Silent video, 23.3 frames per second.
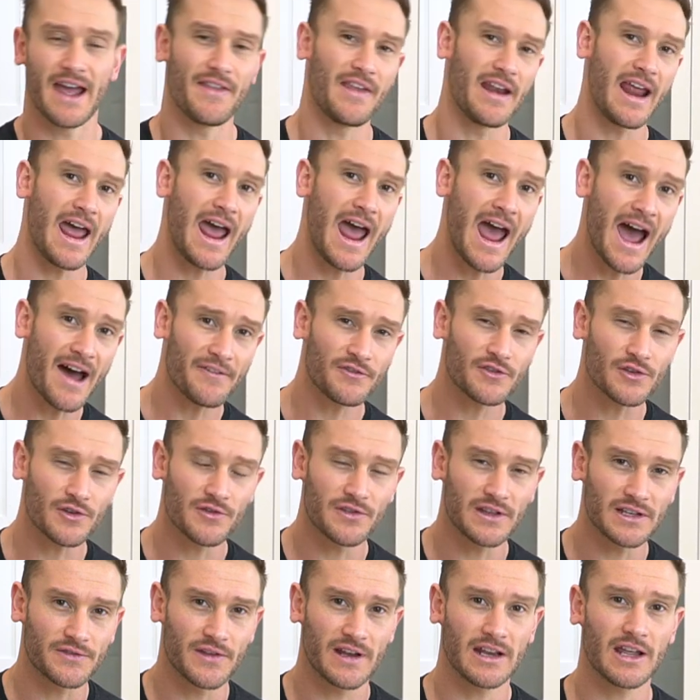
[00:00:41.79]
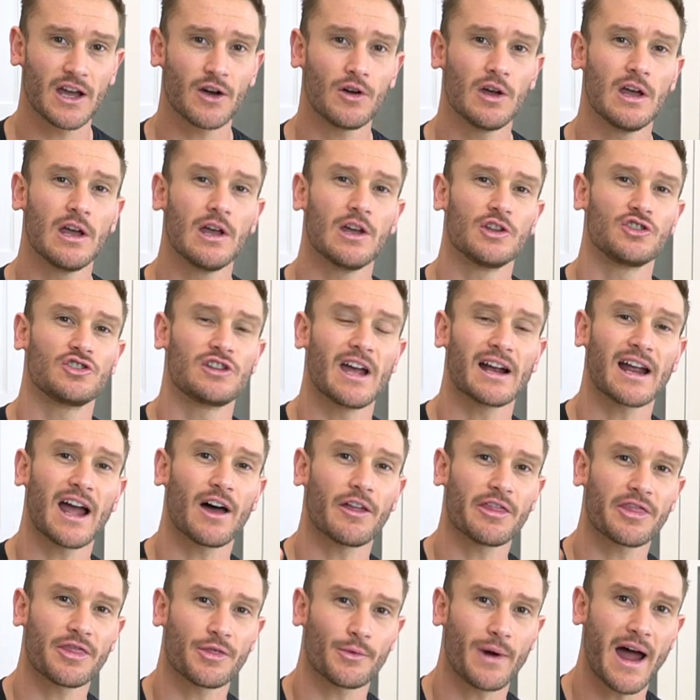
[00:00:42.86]
And then after this video, check
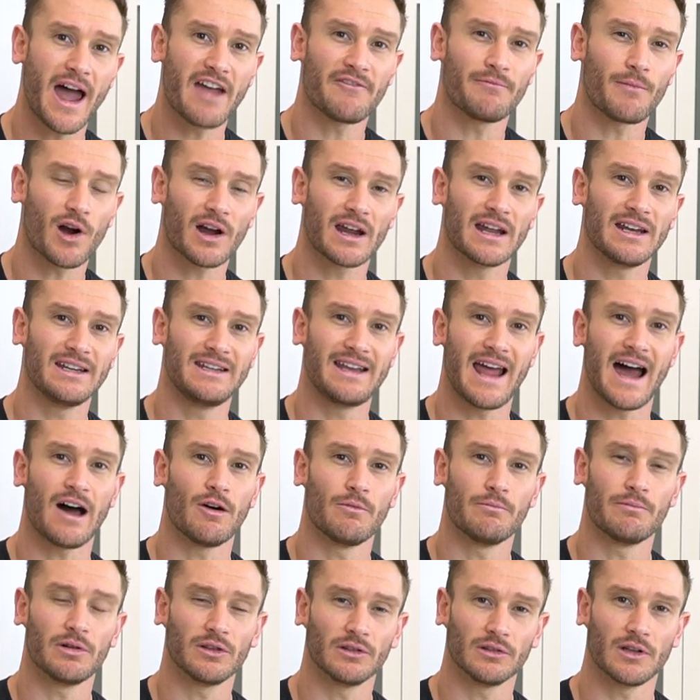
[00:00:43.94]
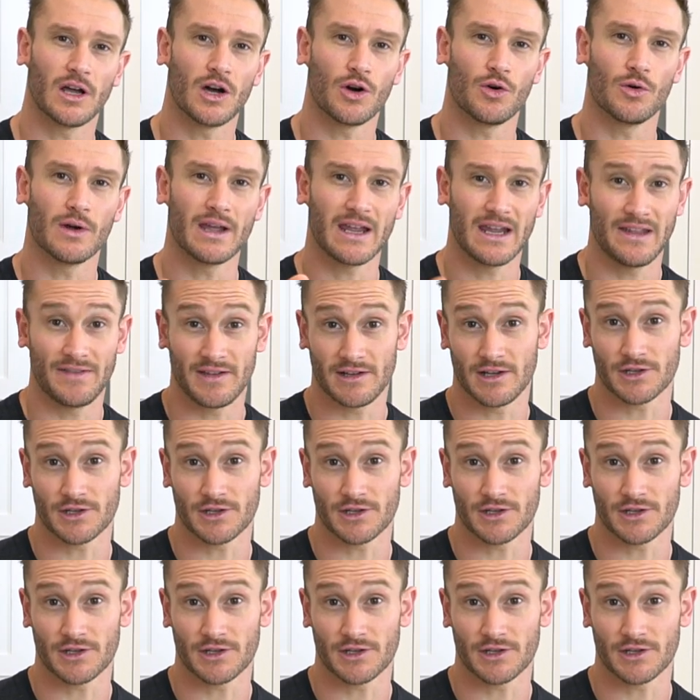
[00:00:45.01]
out Thrive Market down below in the